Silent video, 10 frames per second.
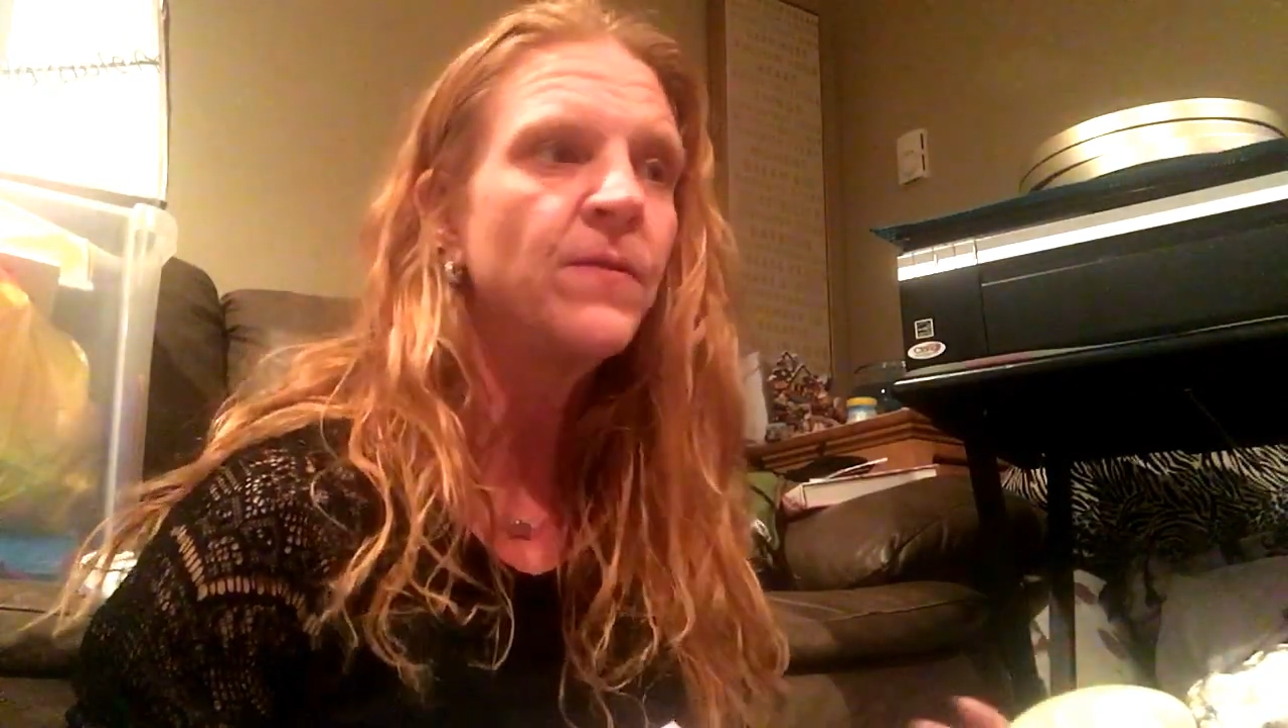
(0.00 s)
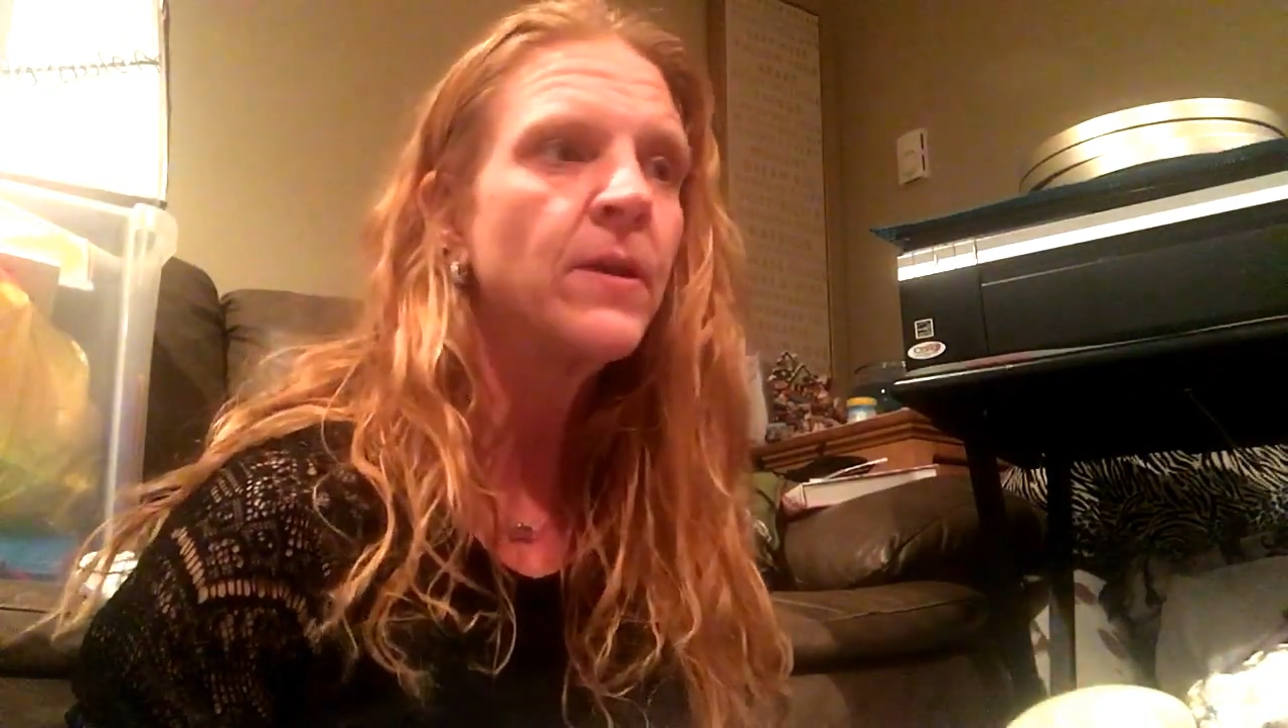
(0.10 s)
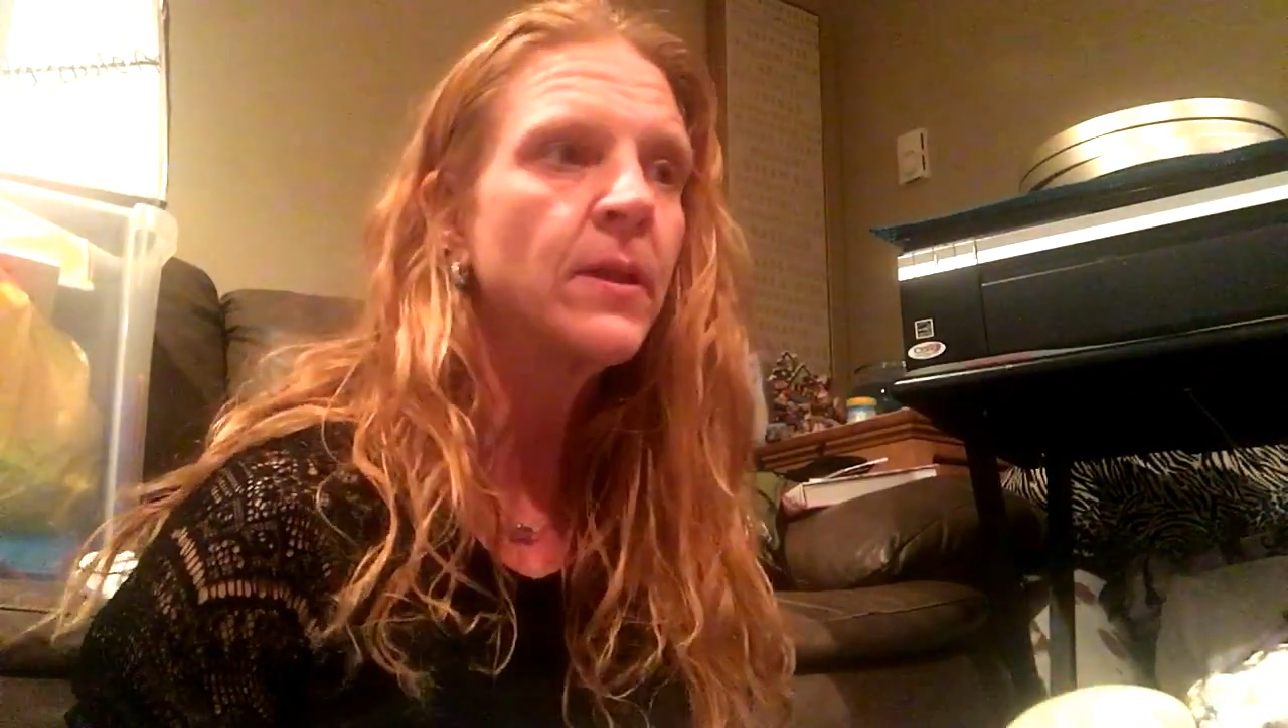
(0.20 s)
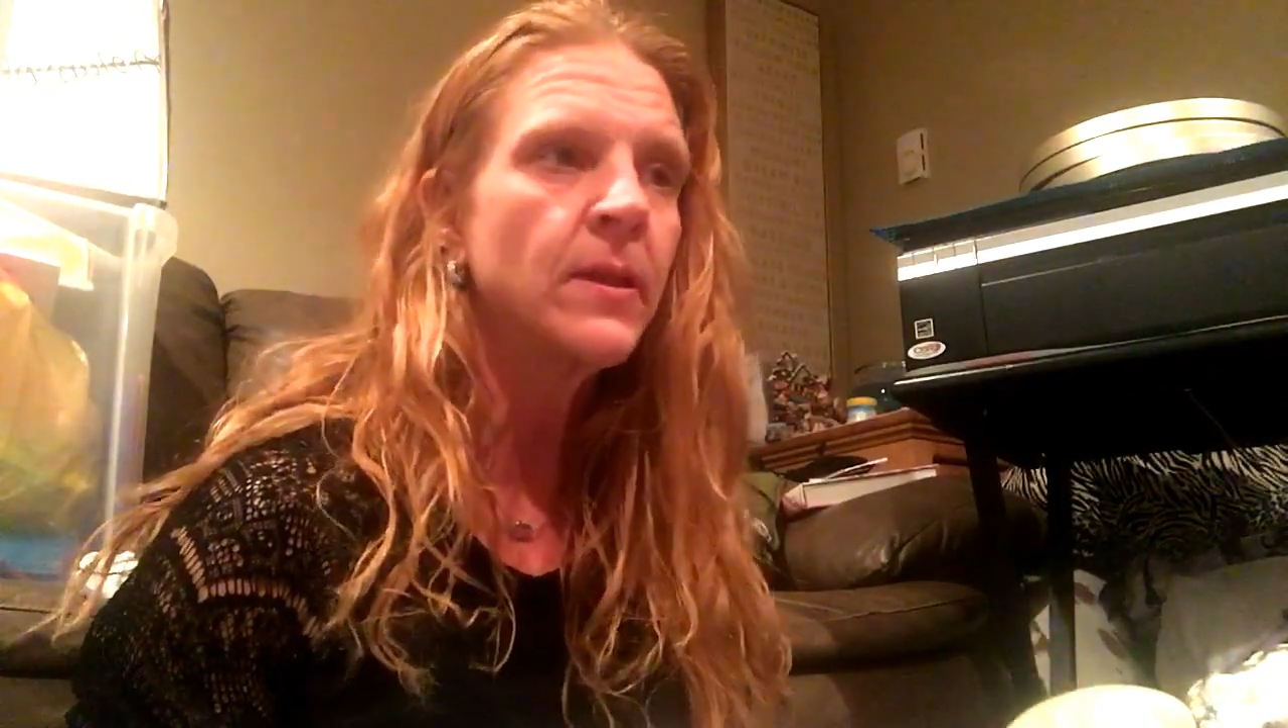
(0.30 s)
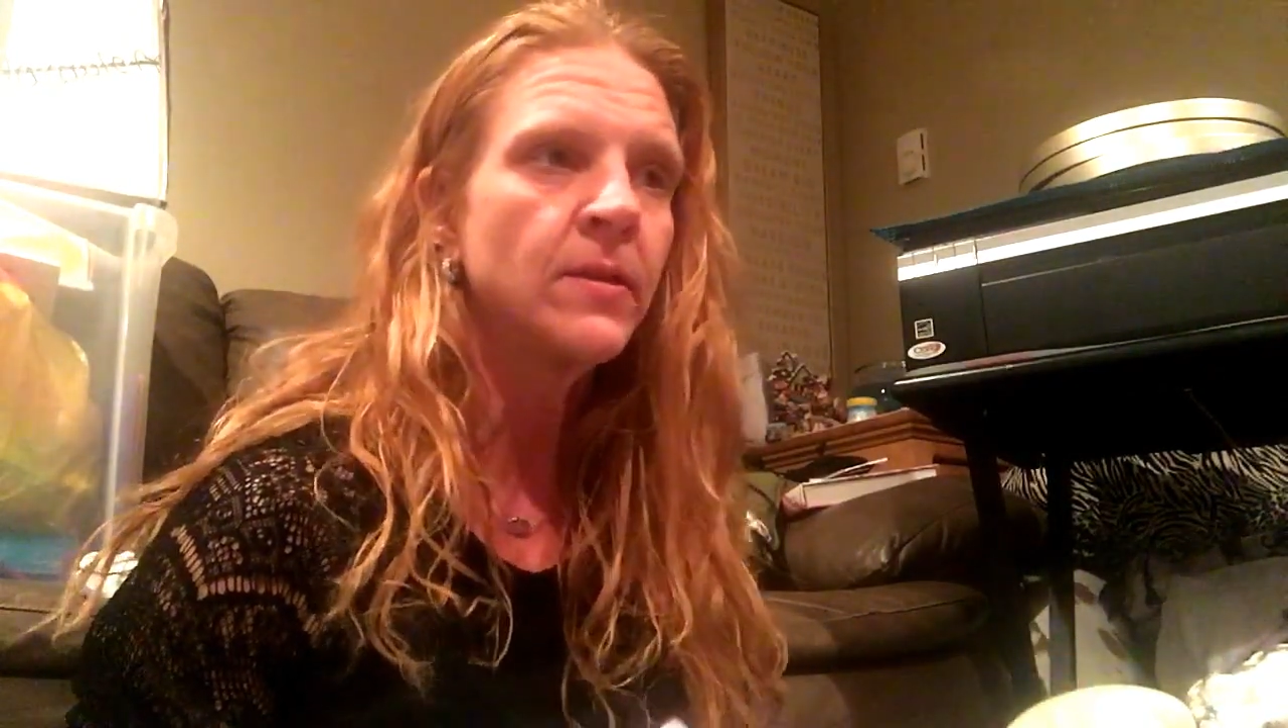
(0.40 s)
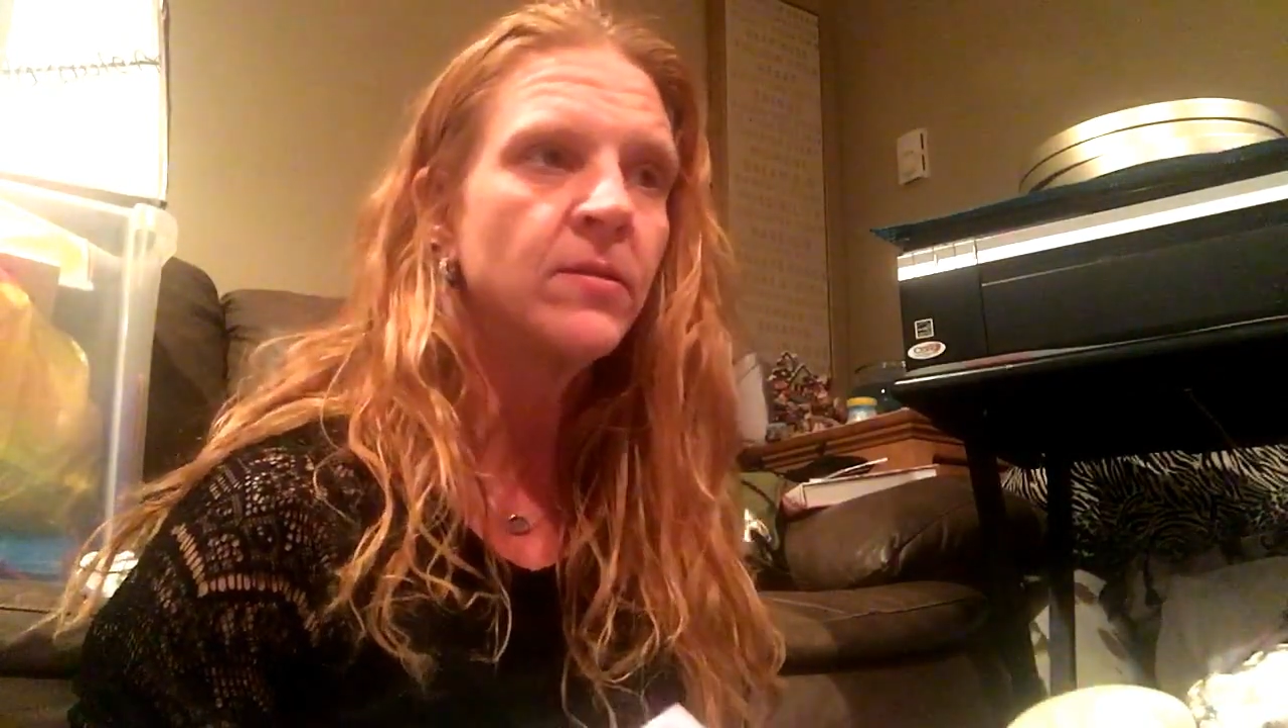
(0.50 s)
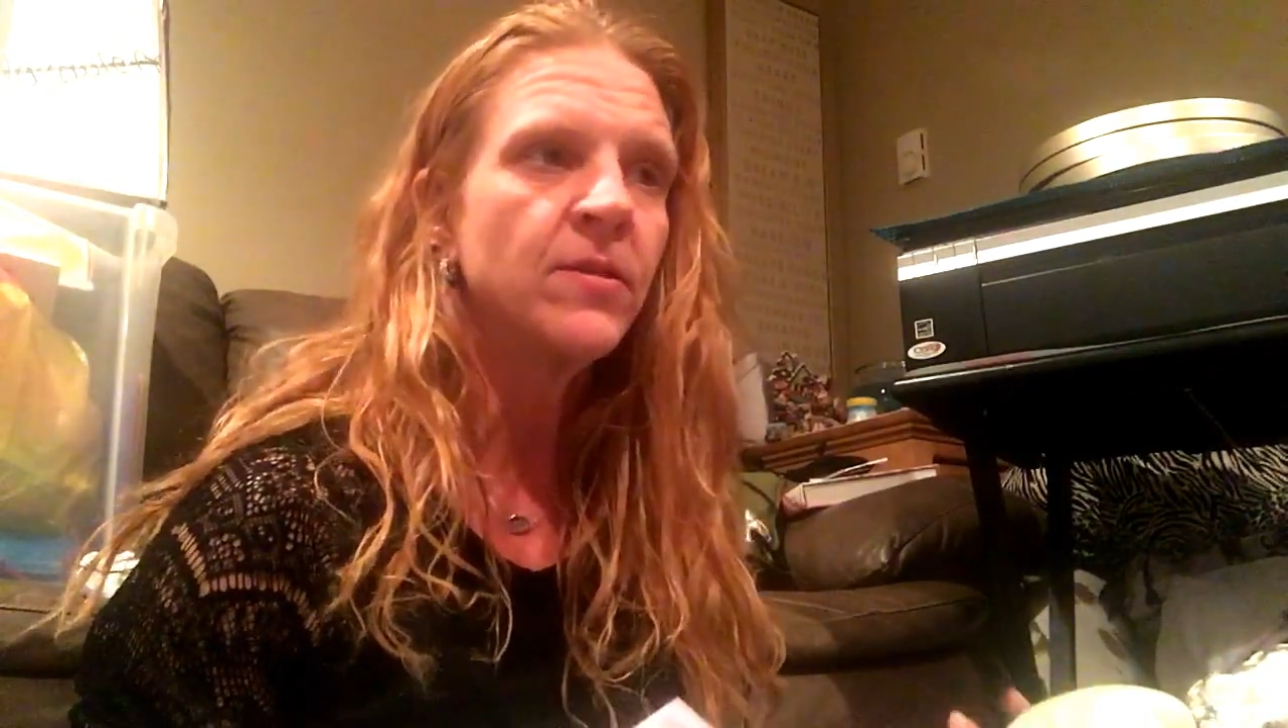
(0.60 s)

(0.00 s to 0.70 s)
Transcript: feeling